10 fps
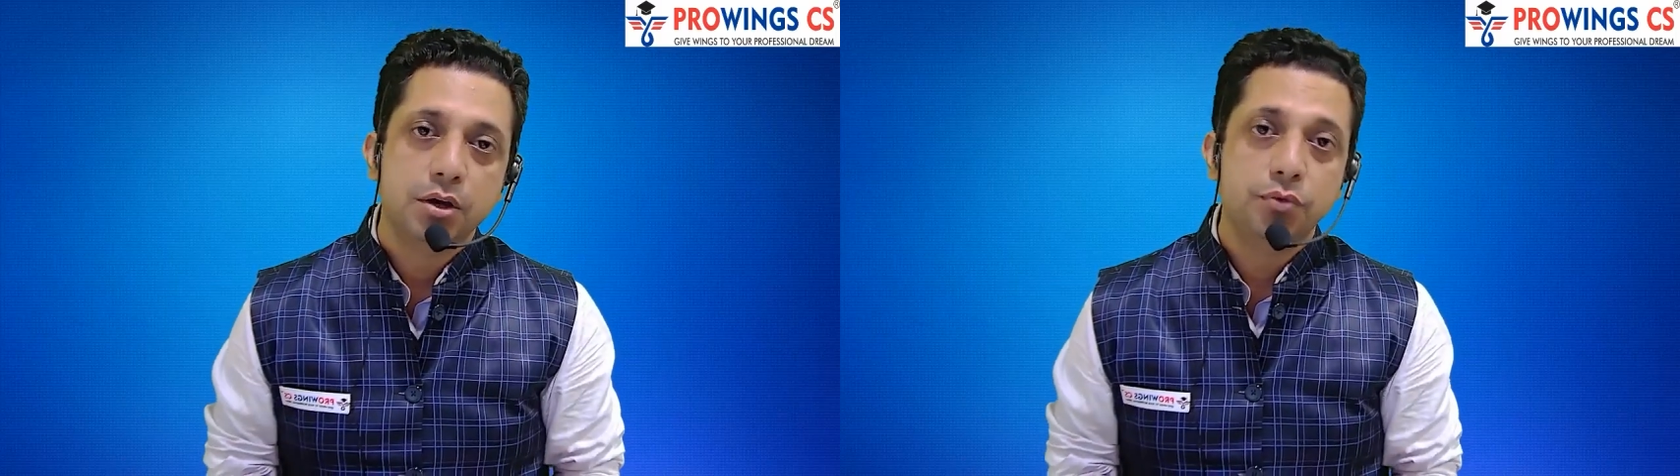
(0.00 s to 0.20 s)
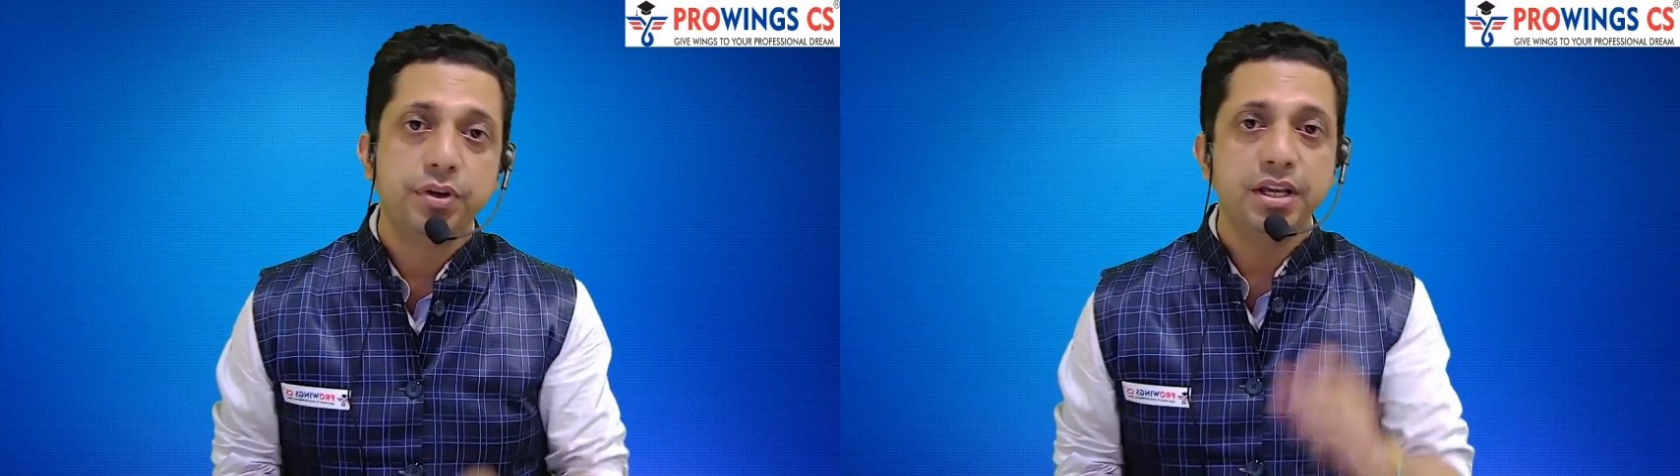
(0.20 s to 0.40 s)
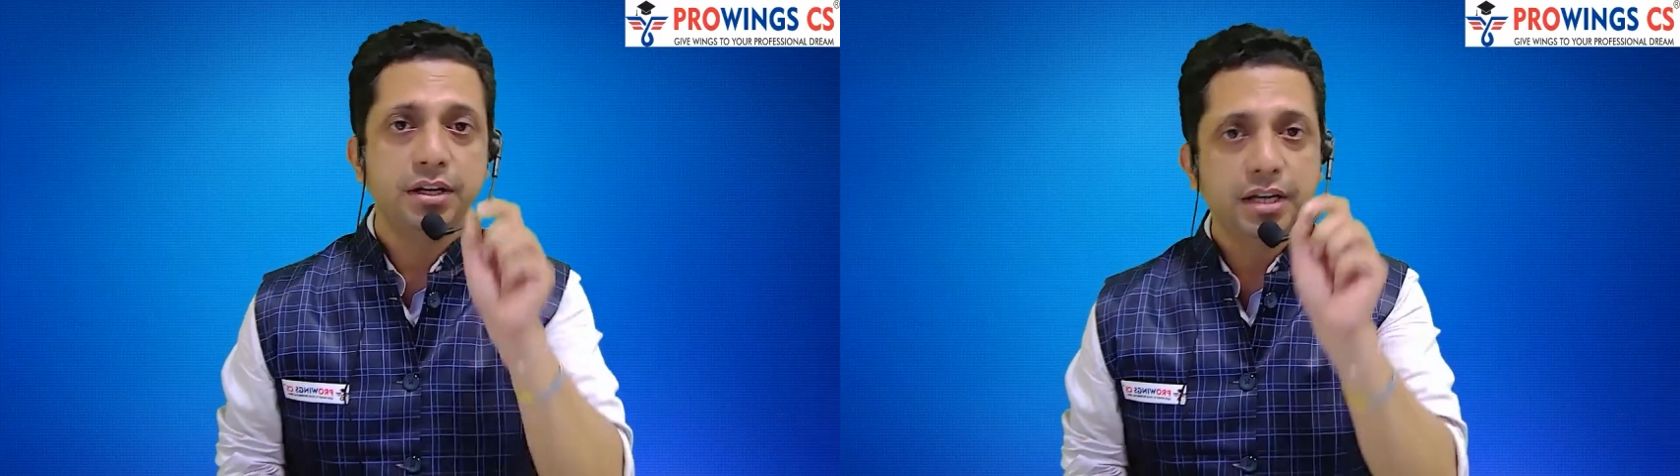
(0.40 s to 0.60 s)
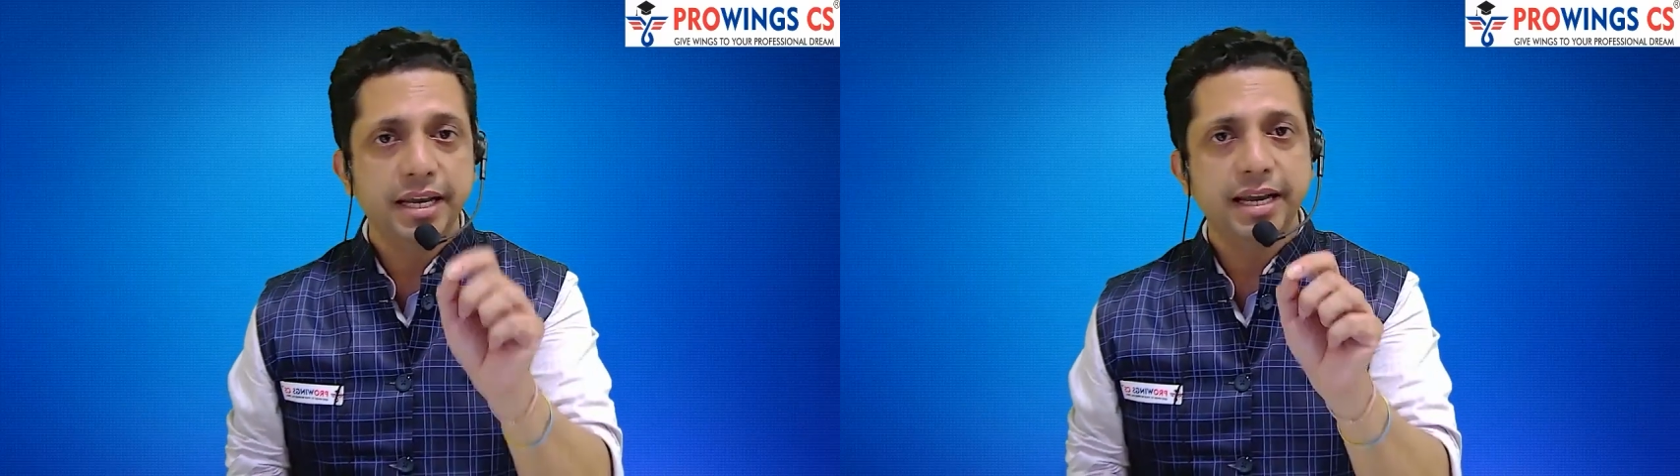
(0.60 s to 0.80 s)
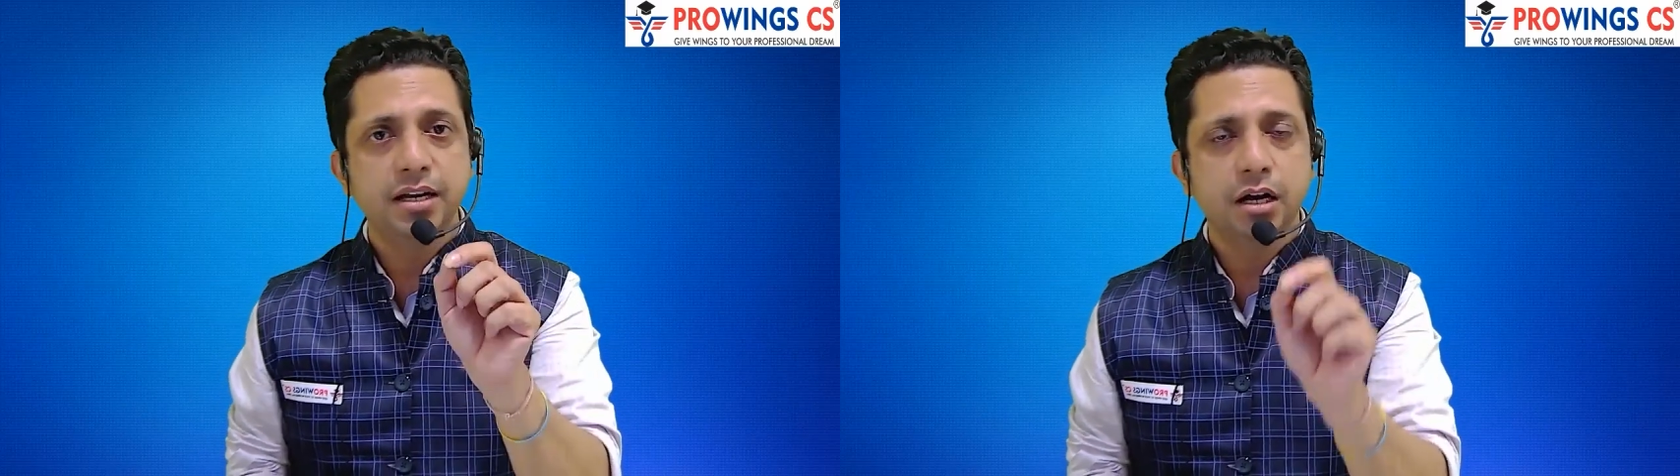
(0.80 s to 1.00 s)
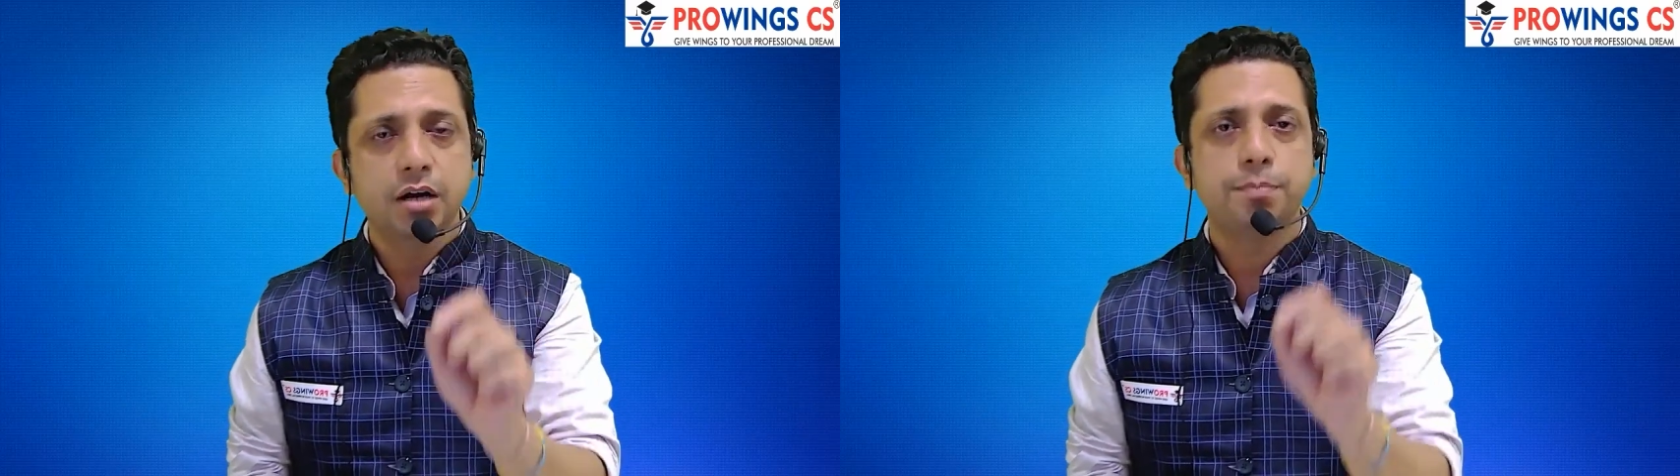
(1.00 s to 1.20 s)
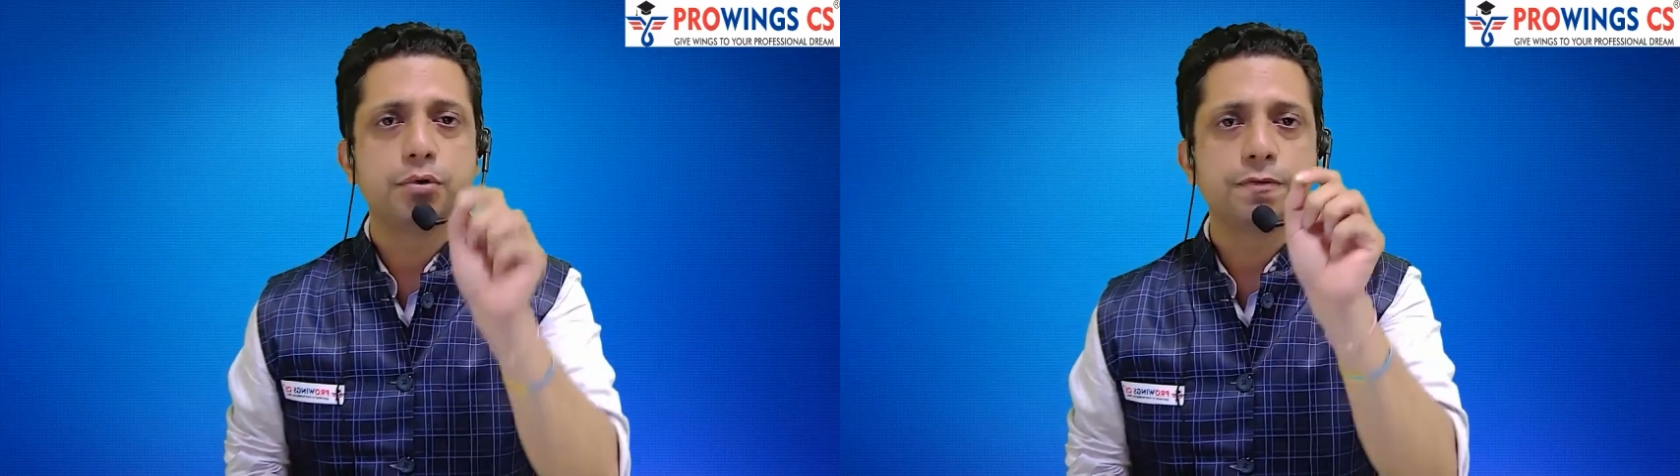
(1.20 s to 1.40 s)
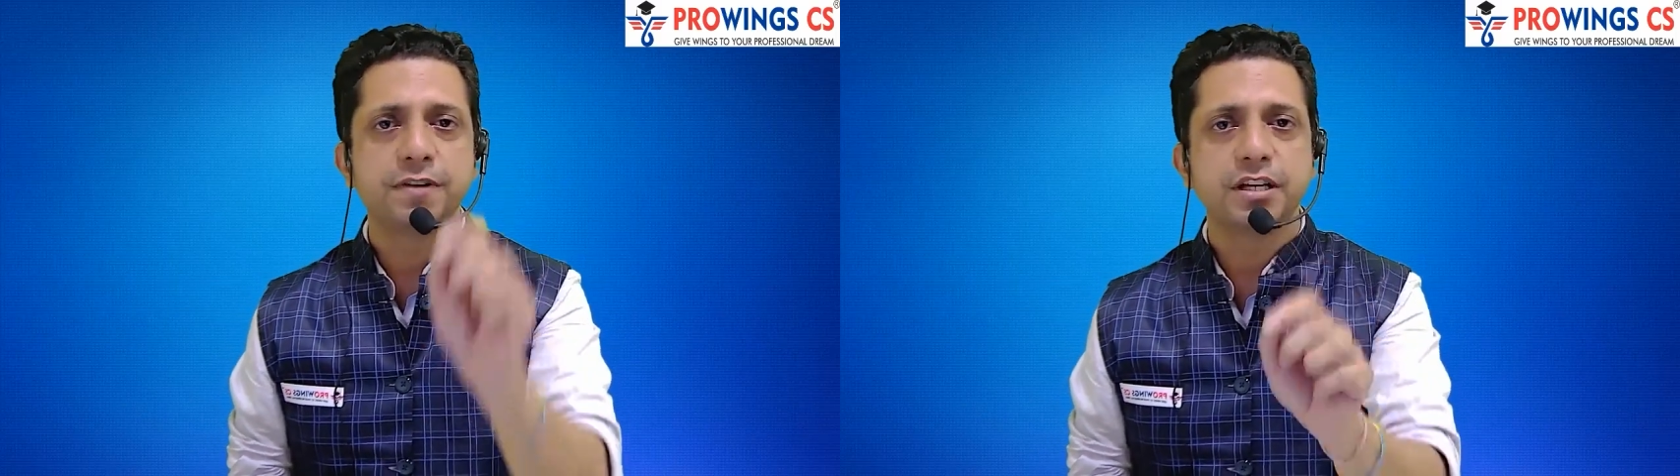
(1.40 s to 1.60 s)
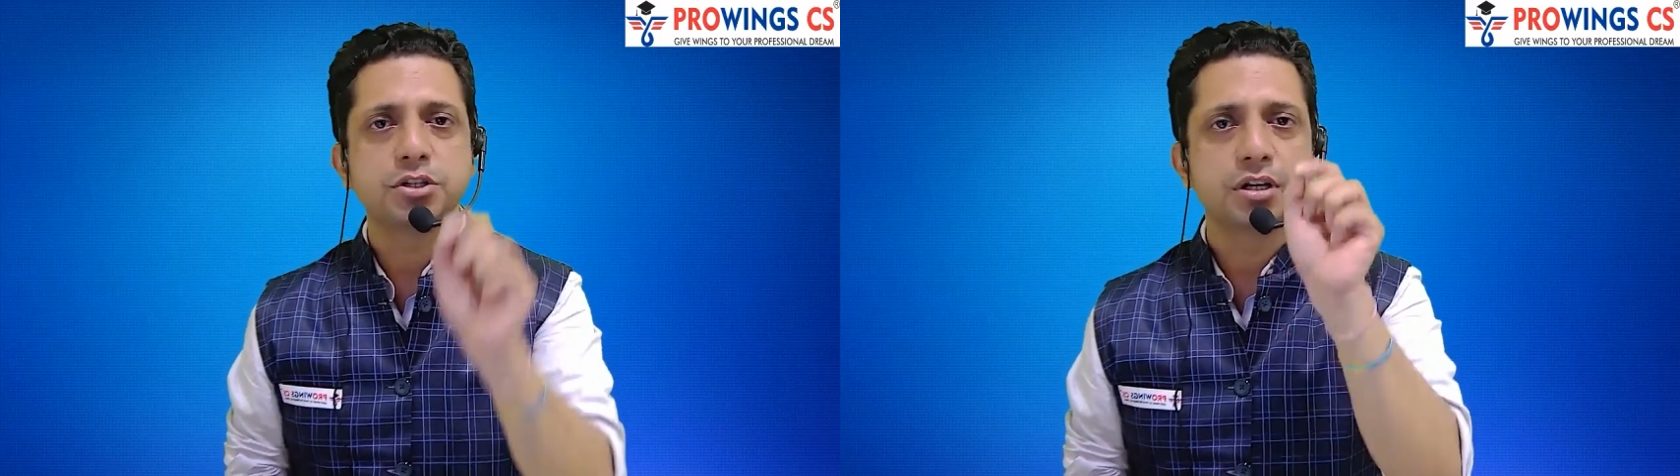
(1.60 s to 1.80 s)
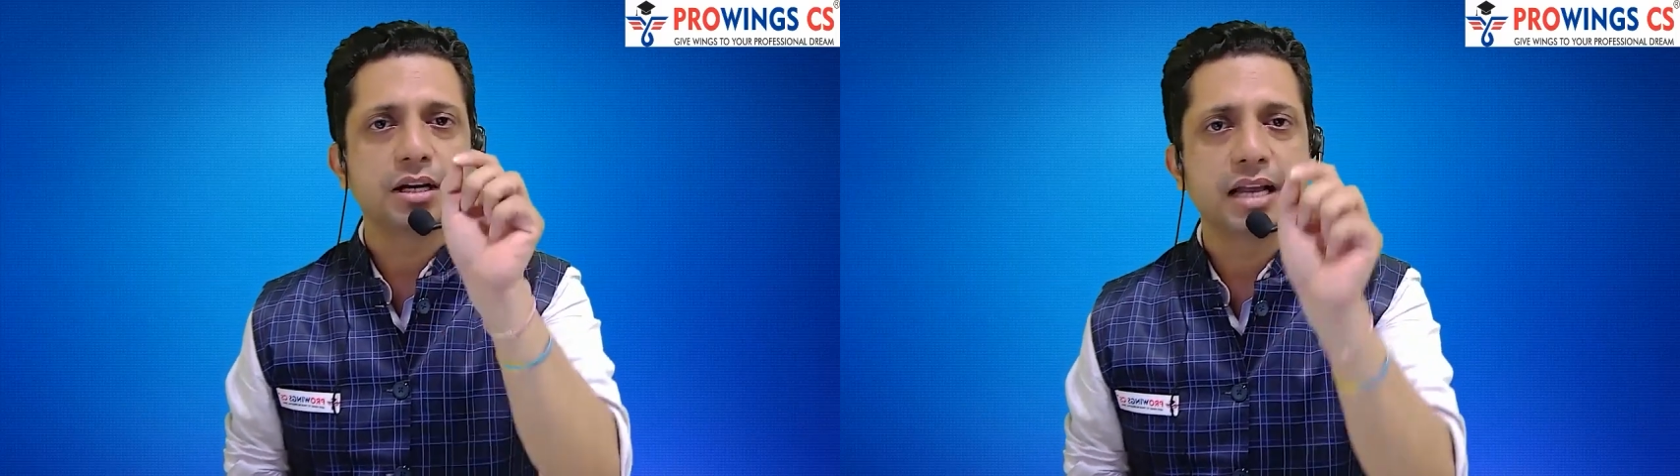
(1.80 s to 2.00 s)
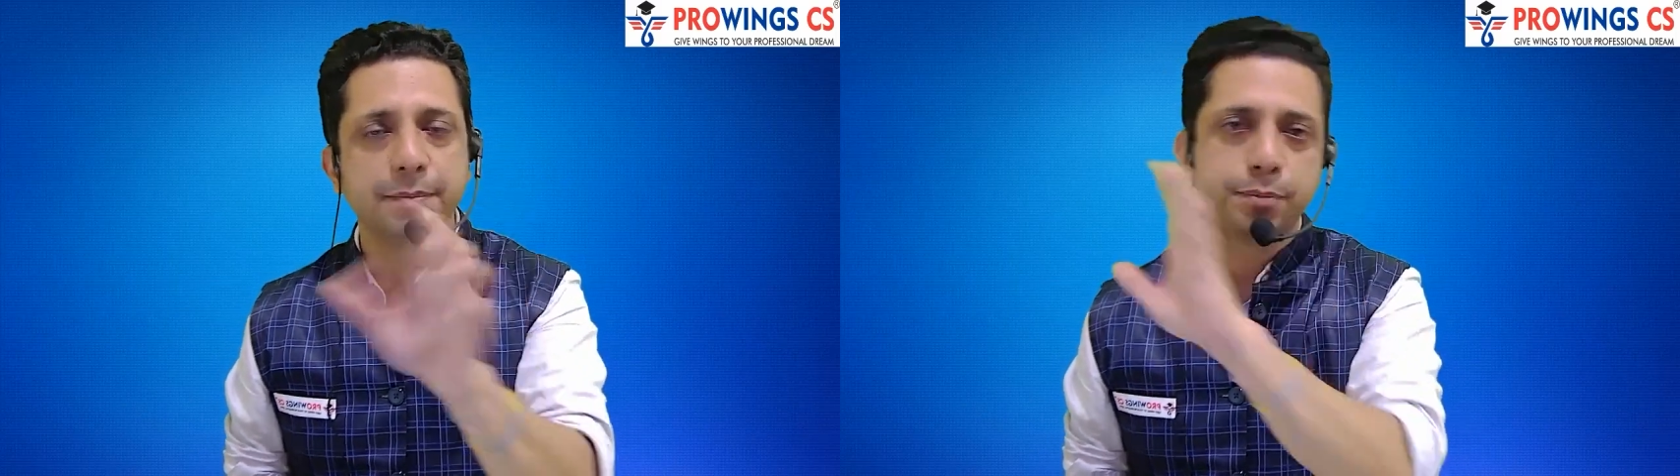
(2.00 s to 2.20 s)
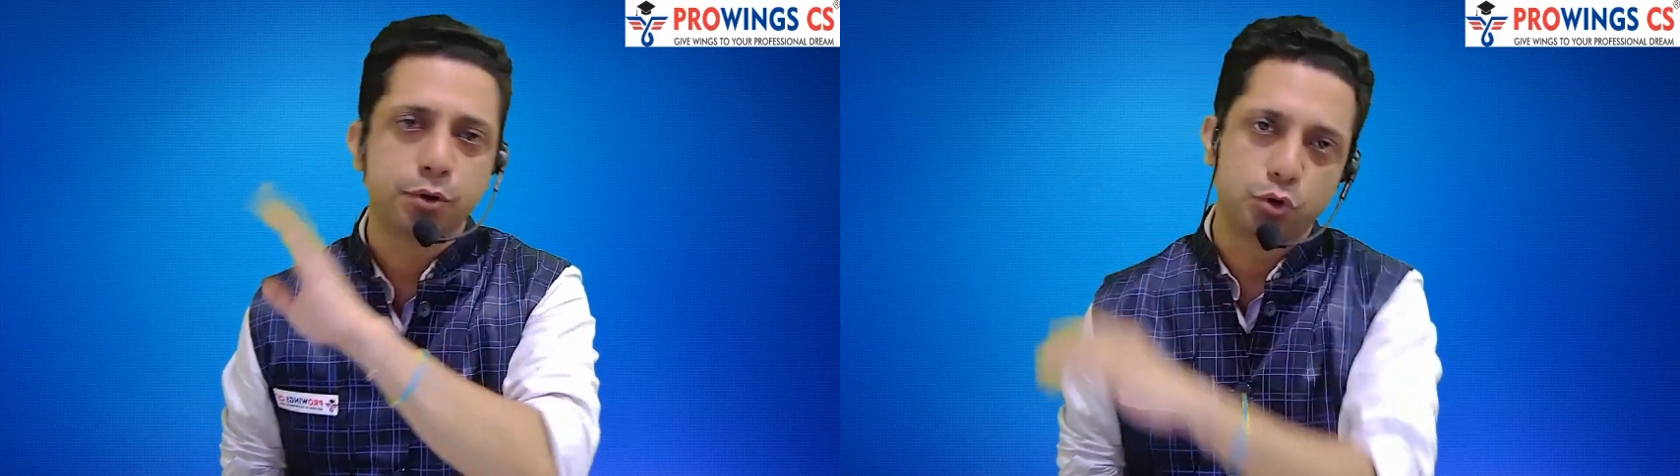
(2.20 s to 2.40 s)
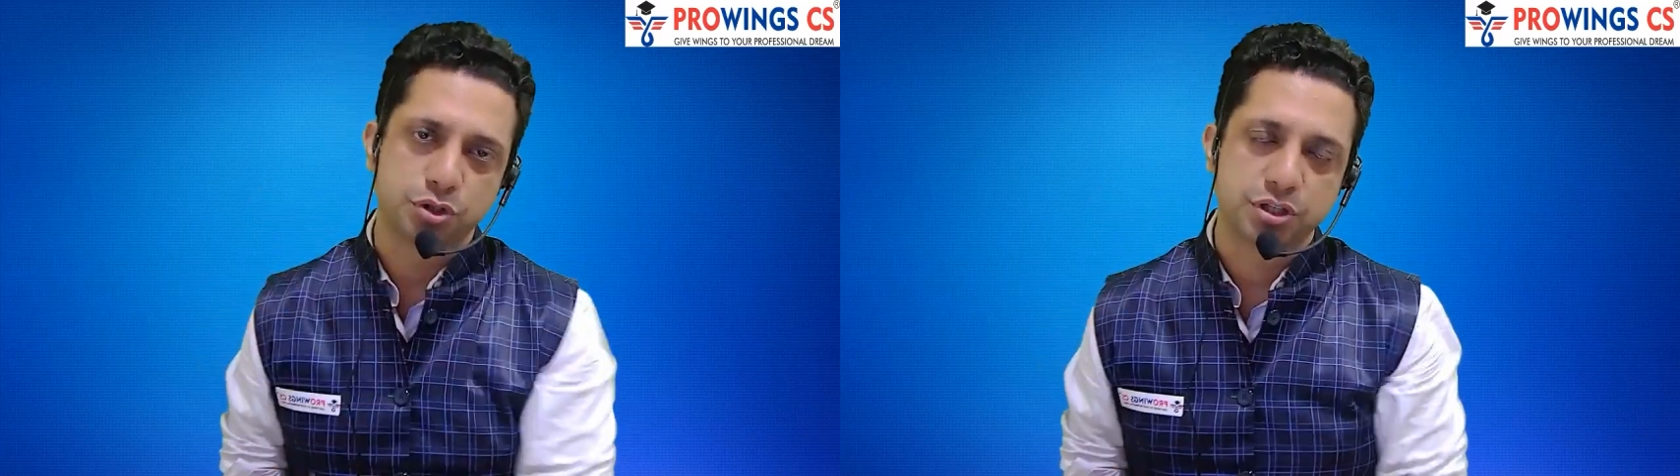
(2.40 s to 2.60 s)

we need a professional approach.